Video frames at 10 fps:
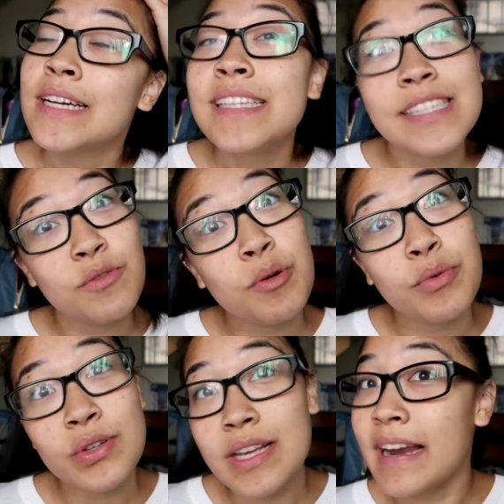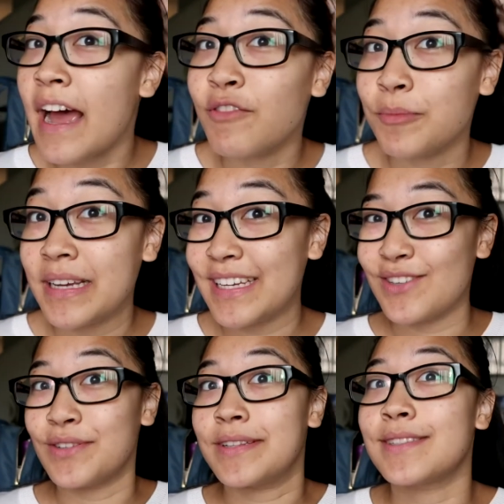see what books I have on my
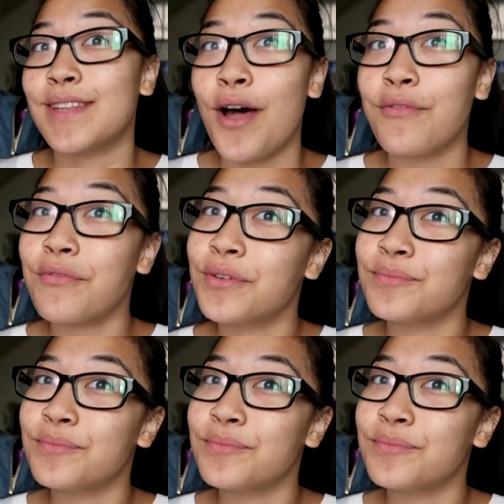Kindle and stuff.